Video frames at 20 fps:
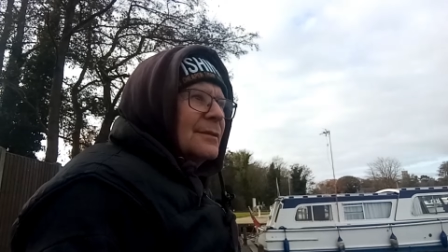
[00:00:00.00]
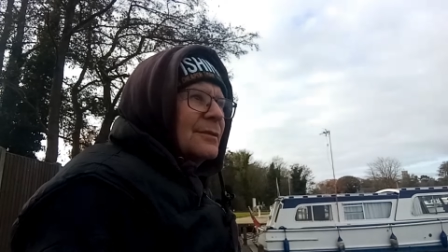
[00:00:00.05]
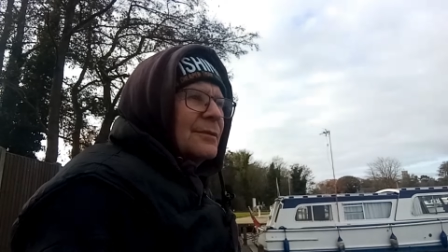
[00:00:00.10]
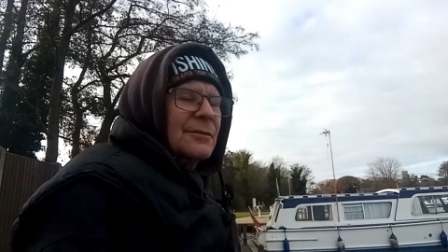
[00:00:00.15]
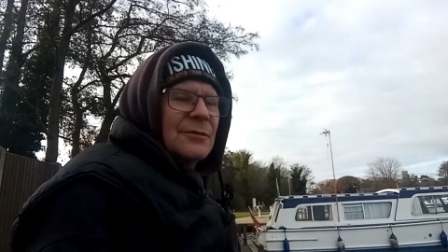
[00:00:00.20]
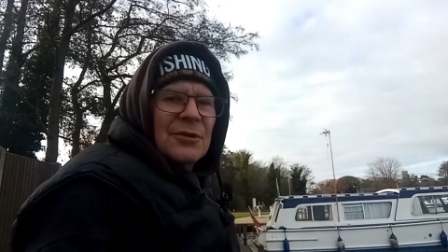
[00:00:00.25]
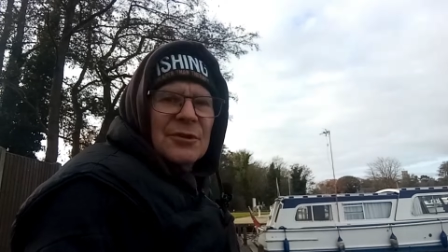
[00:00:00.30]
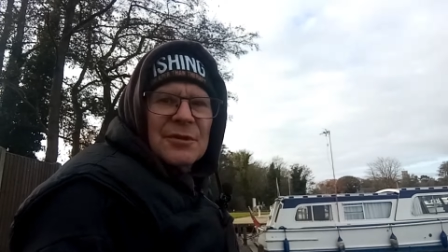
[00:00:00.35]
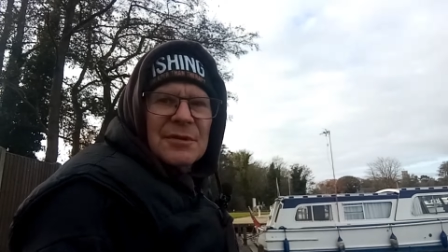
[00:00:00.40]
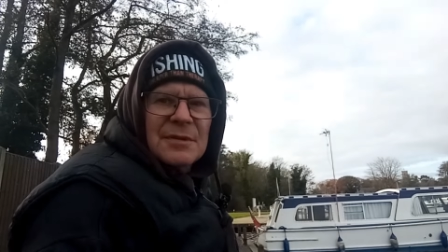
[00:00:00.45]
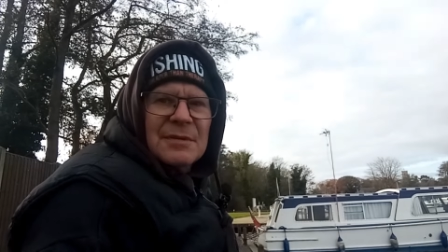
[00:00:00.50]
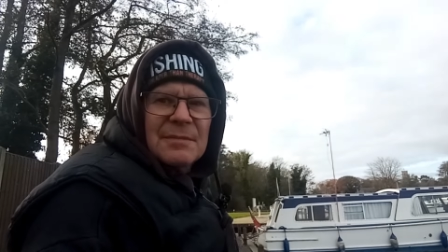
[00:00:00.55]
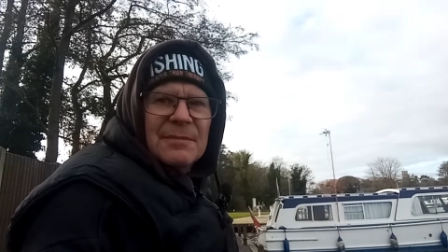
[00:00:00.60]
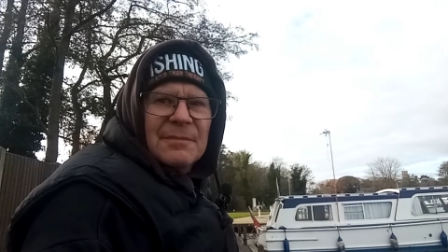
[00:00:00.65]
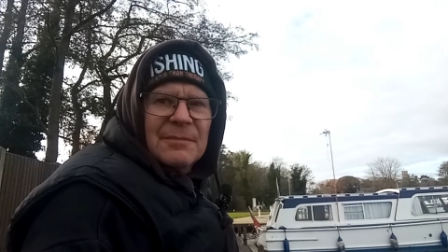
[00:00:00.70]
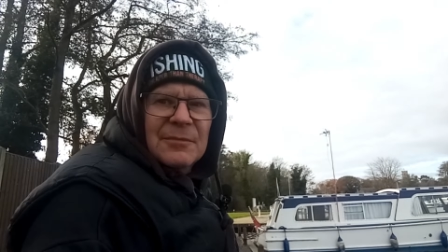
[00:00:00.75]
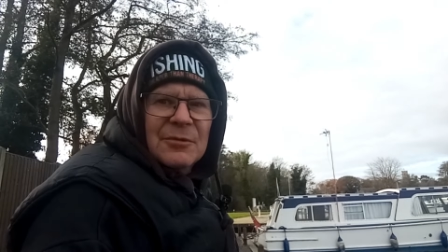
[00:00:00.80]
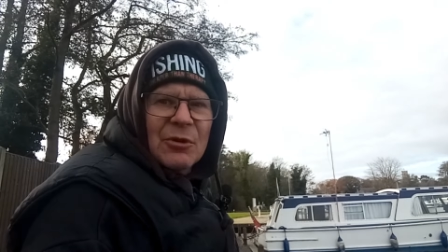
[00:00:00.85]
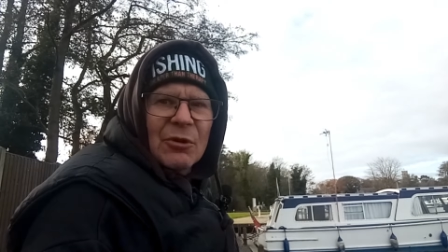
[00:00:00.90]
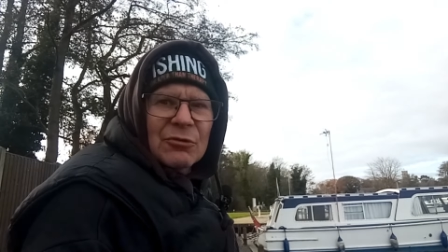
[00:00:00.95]
just
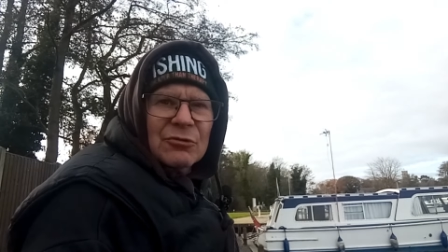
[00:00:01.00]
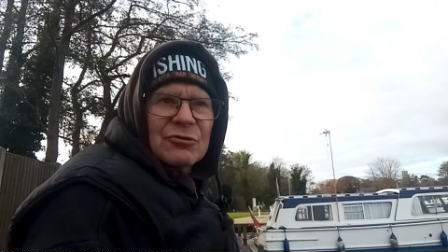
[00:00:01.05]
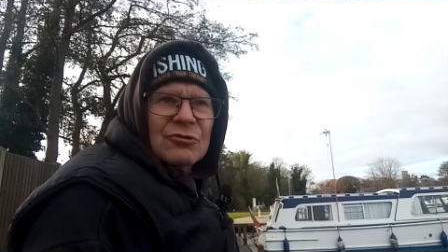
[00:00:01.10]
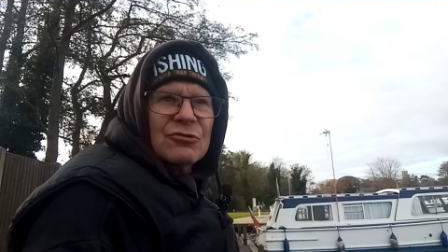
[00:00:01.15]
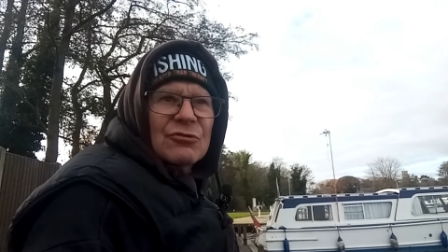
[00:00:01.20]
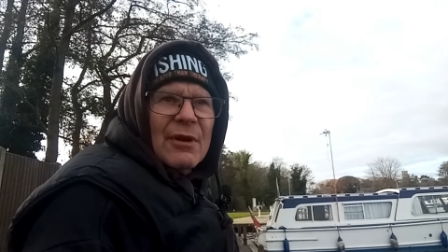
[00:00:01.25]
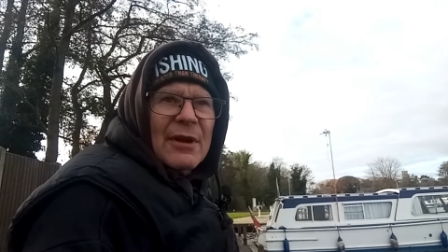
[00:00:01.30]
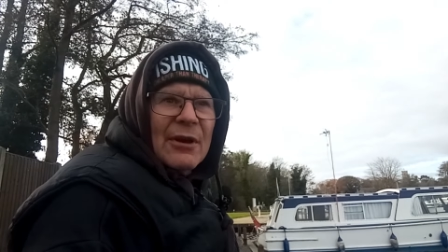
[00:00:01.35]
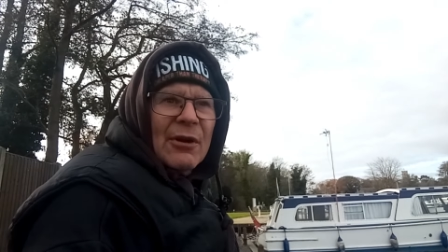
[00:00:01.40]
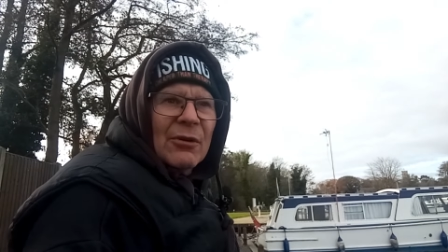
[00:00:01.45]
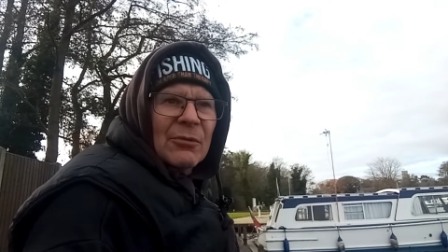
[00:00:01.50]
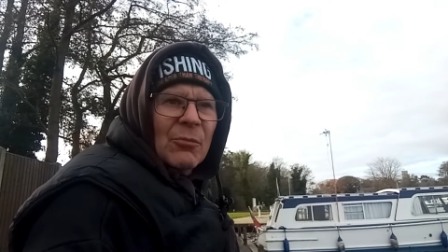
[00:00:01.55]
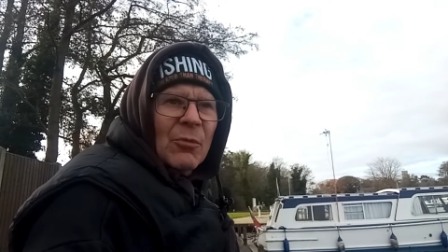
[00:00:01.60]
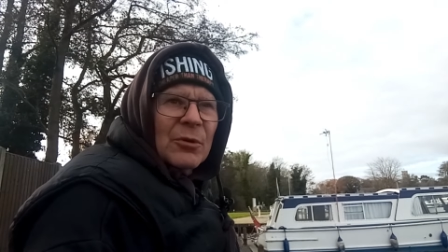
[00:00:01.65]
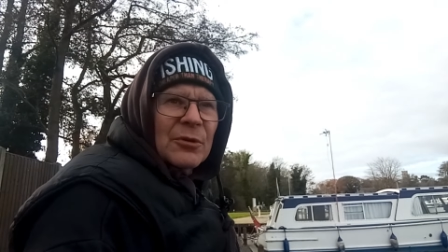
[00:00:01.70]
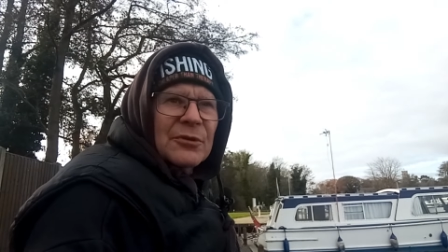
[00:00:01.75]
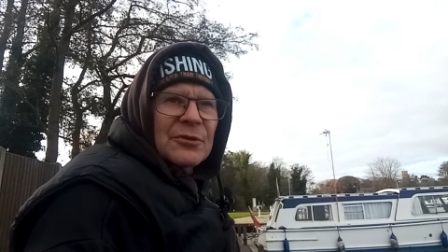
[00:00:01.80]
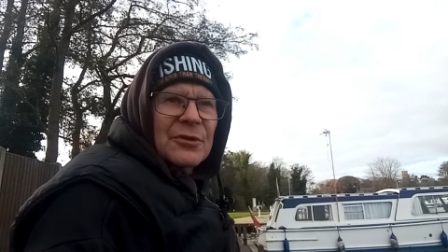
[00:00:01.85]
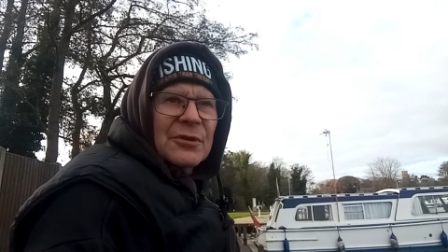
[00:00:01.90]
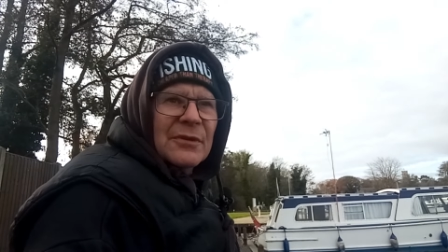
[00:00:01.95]
concentrate on
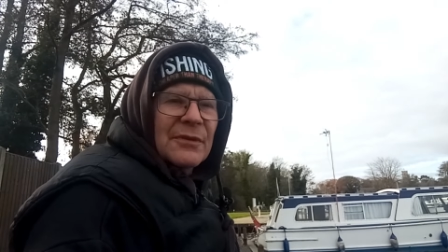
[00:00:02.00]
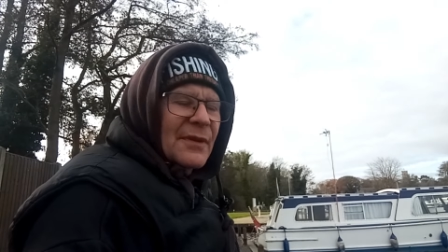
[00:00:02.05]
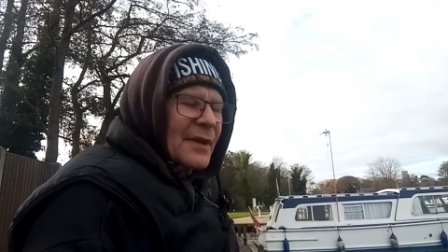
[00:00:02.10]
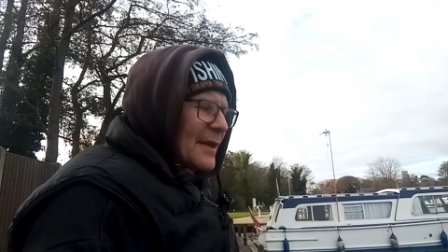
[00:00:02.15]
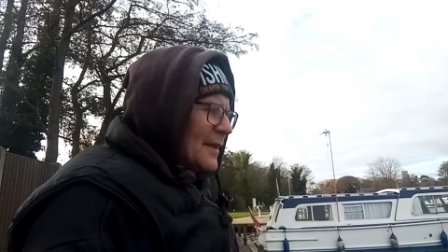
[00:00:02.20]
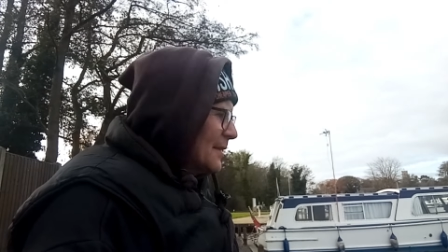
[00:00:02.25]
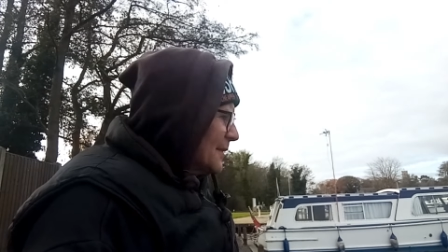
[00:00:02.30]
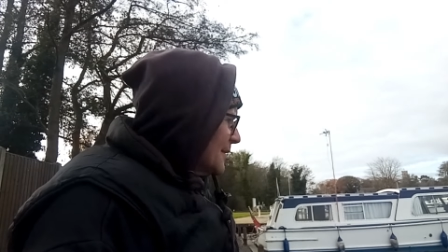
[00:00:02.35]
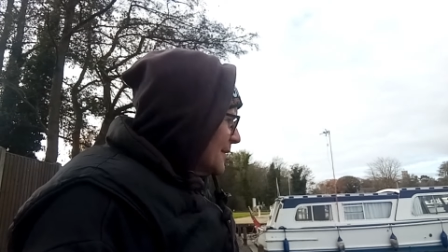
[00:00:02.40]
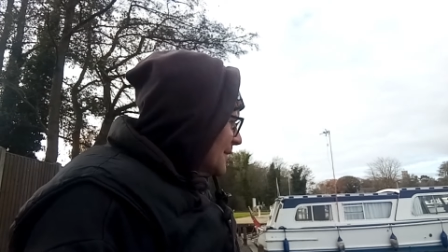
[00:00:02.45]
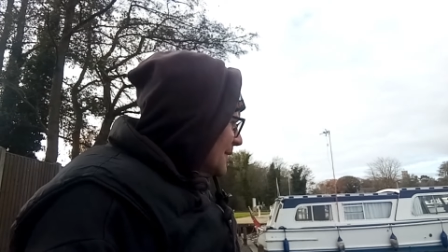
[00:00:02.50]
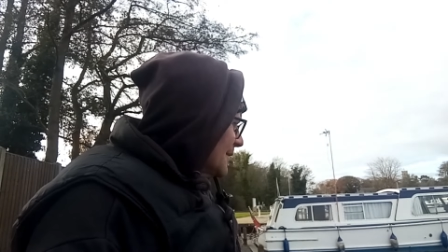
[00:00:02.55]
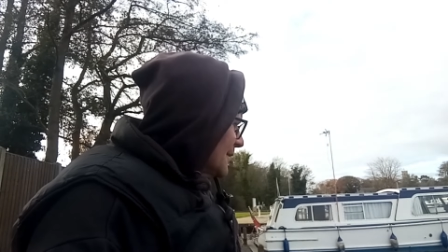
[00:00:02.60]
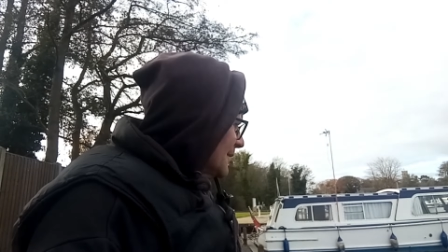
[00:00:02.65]
one or two things,